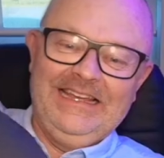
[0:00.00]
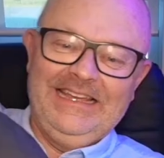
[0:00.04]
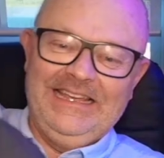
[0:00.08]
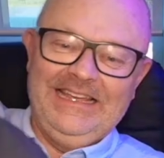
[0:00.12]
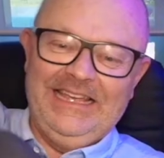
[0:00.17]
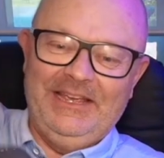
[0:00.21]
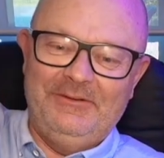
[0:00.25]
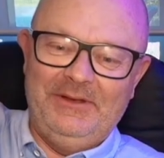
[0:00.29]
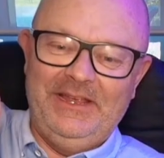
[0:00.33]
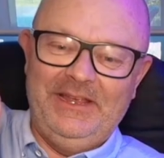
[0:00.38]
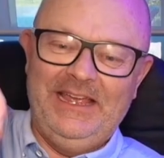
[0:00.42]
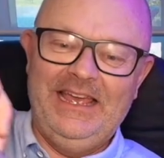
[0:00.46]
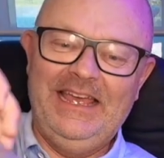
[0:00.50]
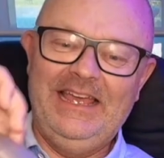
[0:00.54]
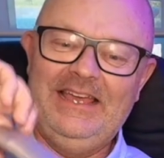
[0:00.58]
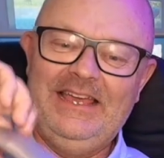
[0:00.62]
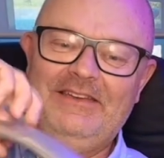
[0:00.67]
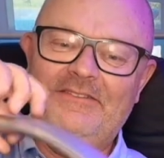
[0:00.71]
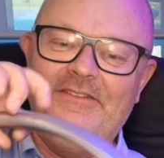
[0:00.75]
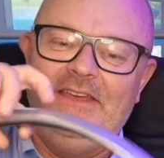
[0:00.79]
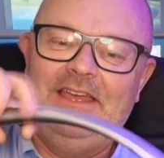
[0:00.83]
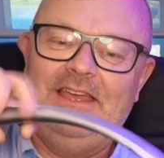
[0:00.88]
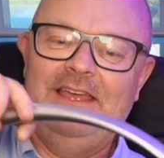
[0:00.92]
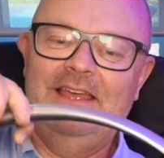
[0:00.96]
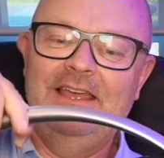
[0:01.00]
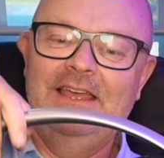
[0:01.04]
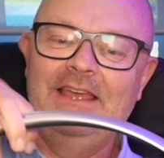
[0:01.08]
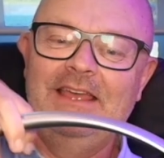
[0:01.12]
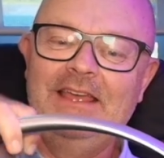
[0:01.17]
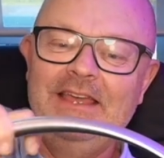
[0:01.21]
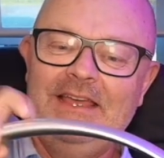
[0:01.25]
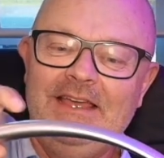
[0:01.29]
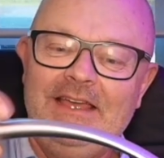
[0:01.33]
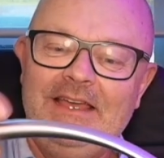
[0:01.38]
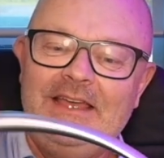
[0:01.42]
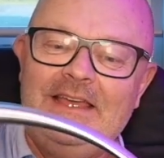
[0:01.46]
Here we have
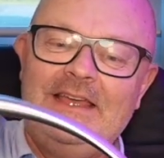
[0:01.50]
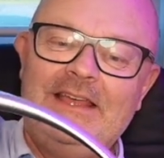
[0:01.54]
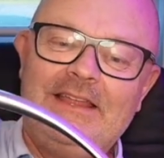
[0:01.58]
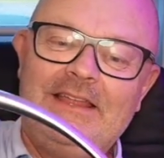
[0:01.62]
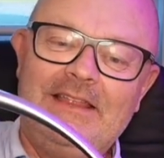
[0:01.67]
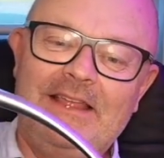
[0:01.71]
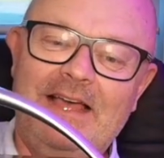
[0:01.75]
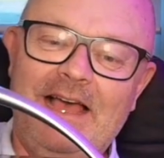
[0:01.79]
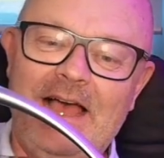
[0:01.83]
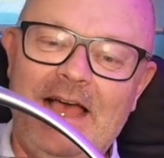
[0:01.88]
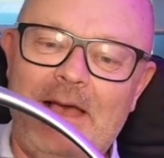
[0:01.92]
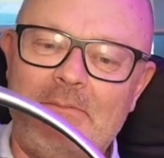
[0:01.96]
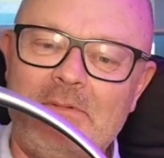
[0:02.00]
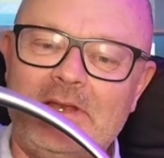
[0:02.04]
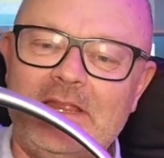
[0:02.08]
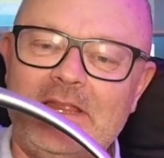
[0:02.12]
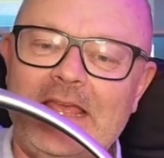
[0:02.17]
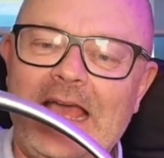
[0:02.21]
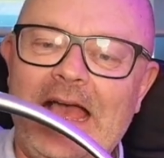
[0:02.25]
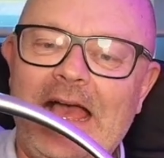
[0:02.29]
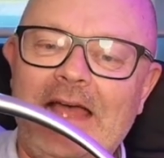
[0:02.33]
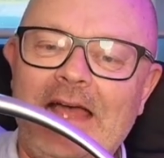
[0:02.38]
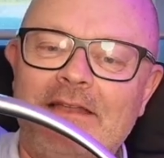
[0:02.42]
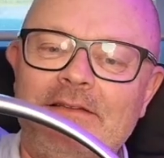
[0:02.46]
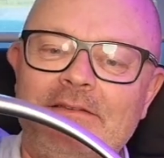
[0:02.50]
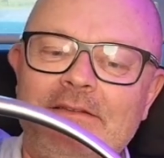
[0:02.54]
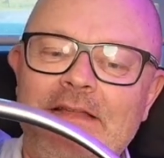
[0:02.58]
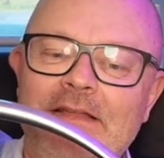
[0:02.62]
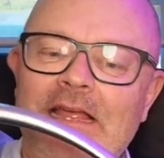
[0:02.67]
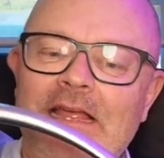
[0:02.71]
the Harman Kardon